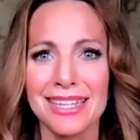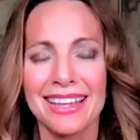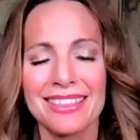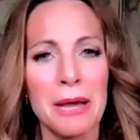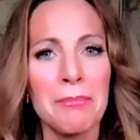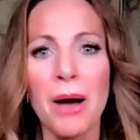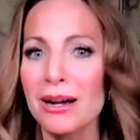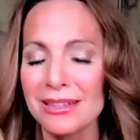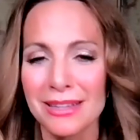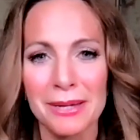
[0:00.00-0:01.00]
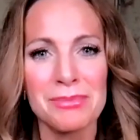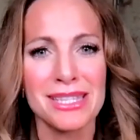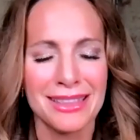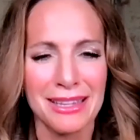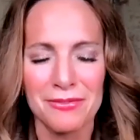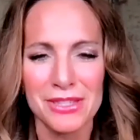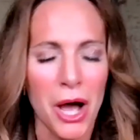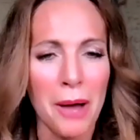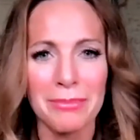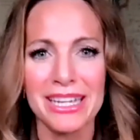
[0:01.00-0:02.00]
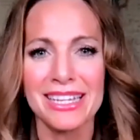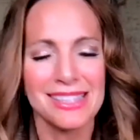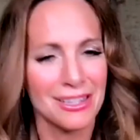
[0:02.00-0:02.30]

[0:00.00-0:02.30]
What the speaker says: and the apocalypse and the zombies